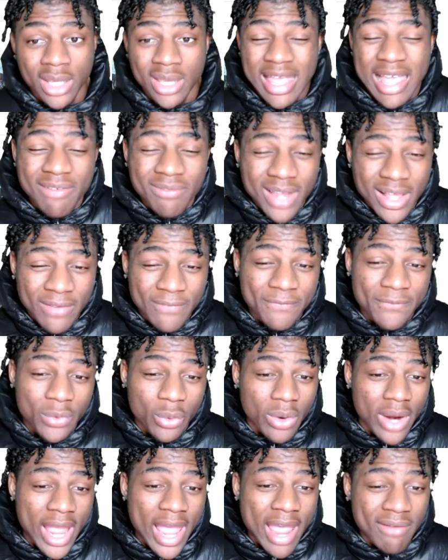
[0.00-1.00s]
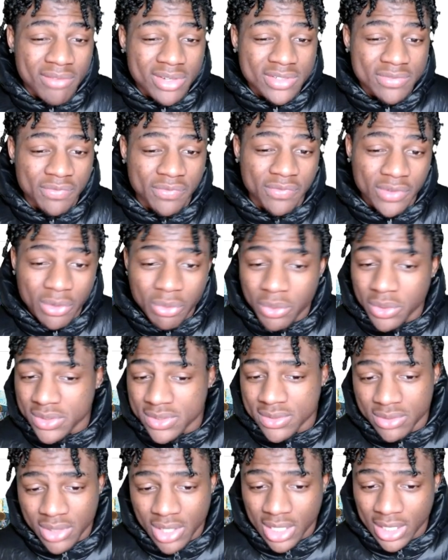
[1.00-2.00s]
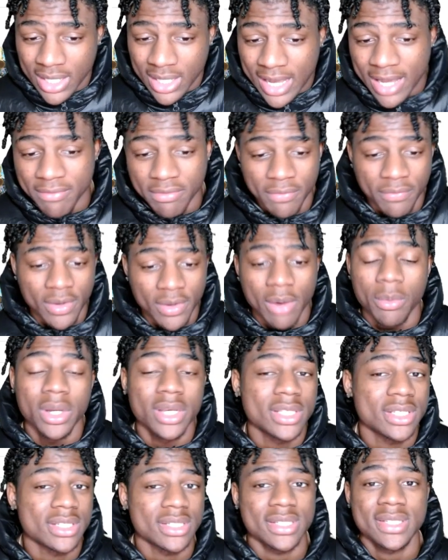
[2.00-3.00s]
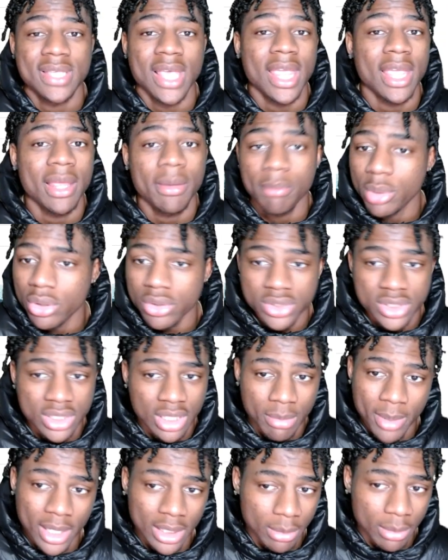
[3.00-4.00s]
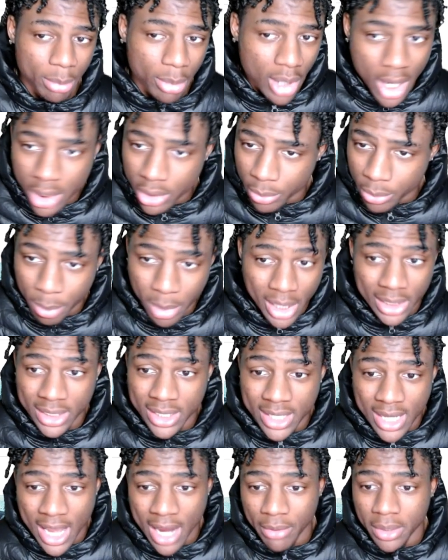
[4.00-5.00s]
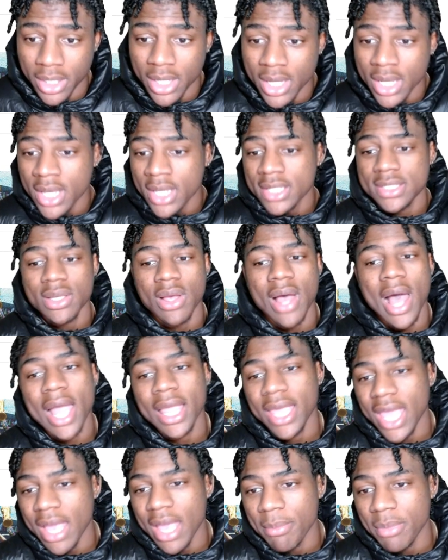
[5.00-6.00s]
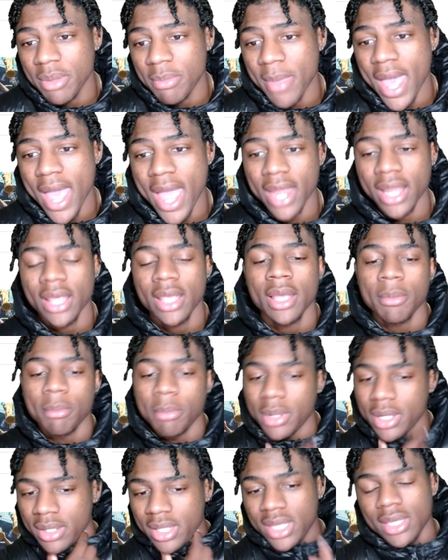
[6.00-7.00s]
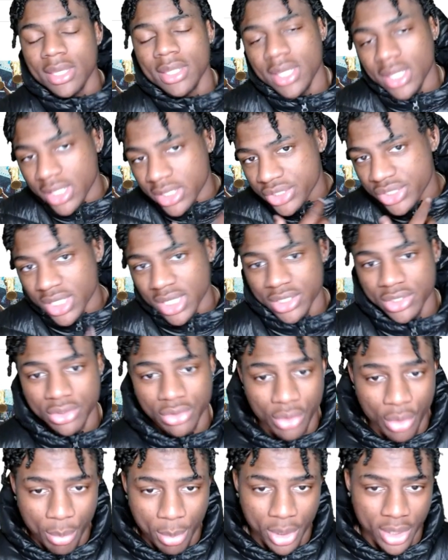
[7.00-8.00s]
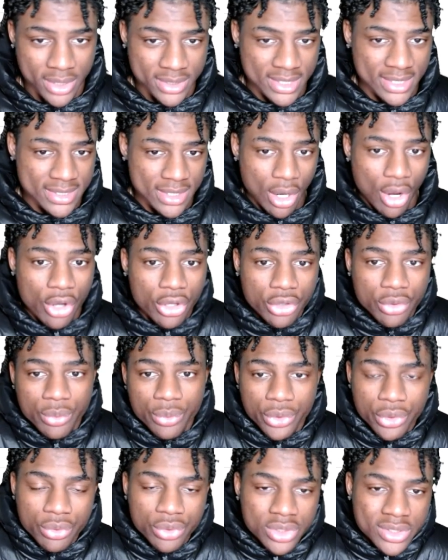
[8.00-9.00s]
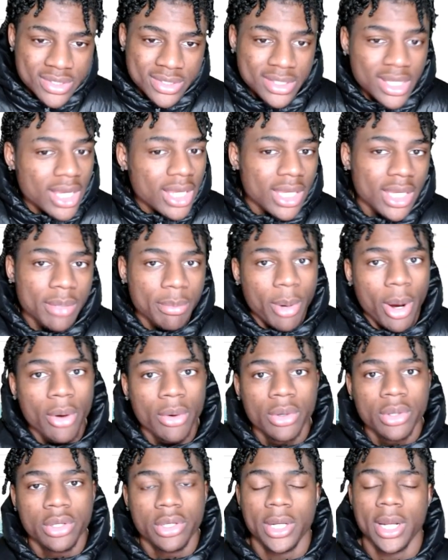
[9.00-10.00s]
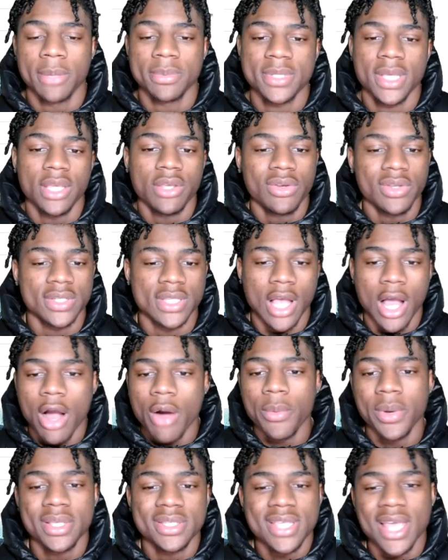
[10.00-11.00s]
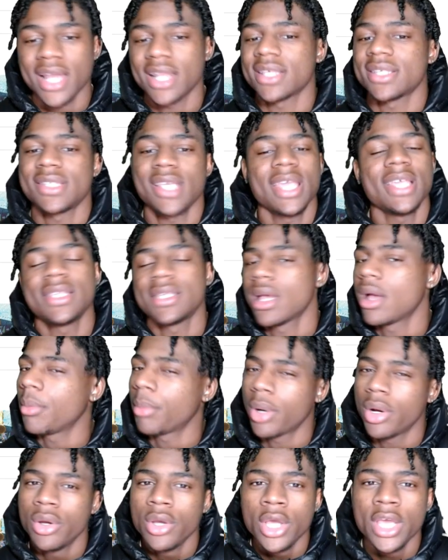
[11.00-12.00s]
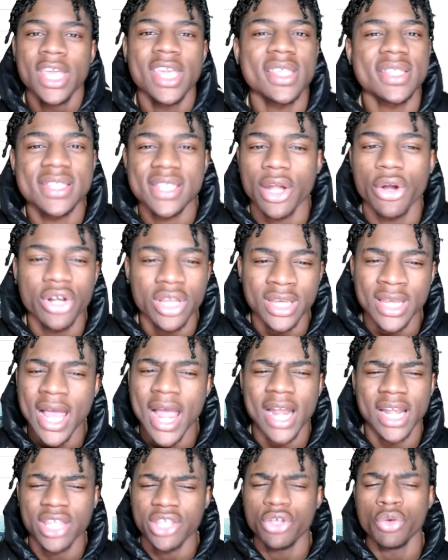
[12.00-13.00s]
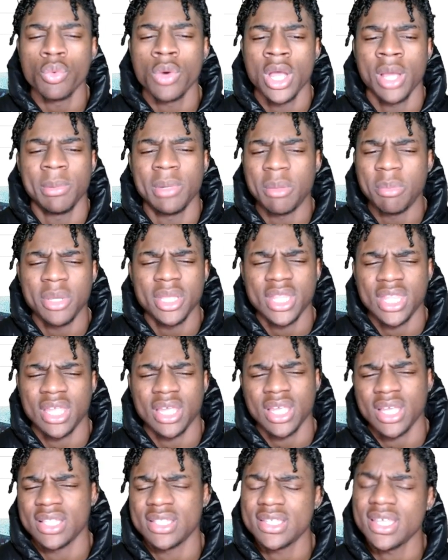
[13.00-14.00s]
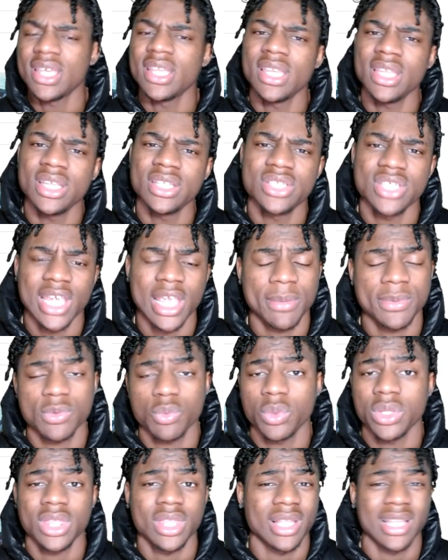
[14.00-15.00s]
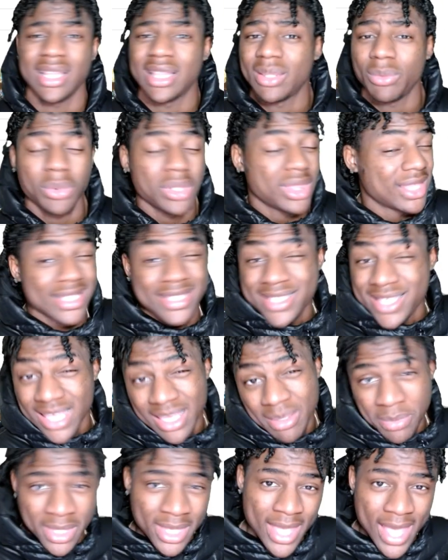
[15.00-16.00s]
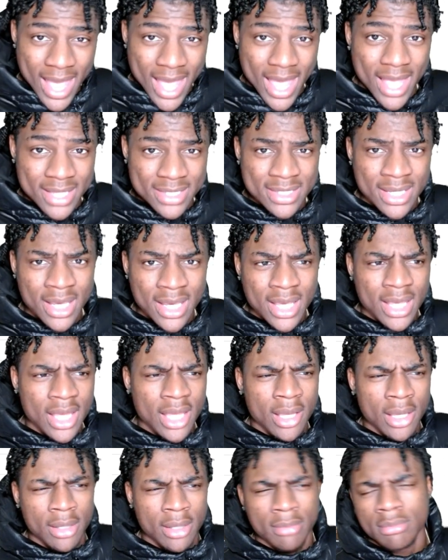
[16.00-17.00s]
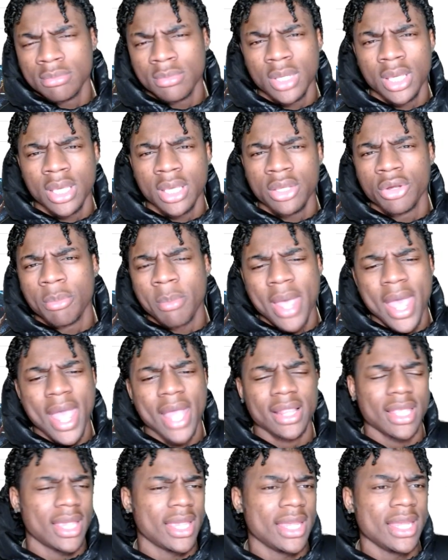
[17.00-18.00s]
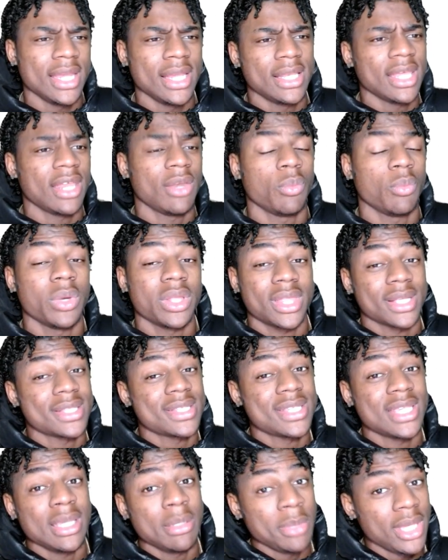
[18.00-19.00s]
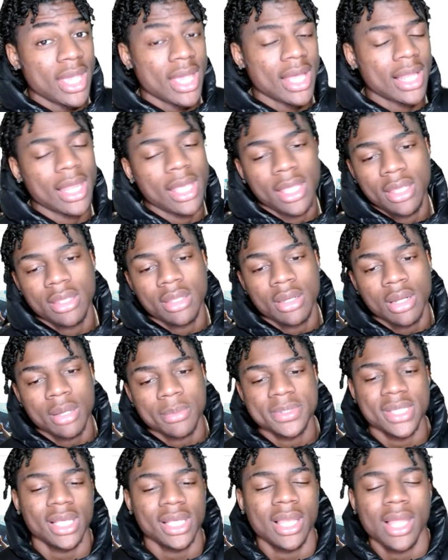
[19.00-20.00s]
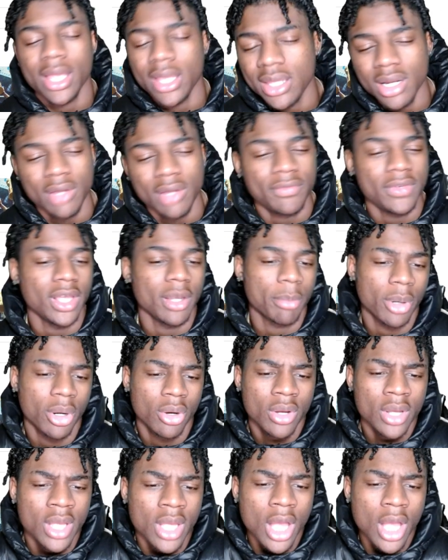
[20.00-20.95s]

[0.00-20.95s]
have like four average viewers on y'all live if y'all wasn't just saying bullshit about LeBron or probably Kyrie. So I can't be mad, but get get this shit out your throat, bro, because it's all you you just dick eat, bro. You know what I'm saying? You just always gotta say something, bro. He's 39 and you want him to be the contending champs with the with the team he has, and you're mad that he didn't with the team he had. Like you know what I'm saying? Like get off dick, bro.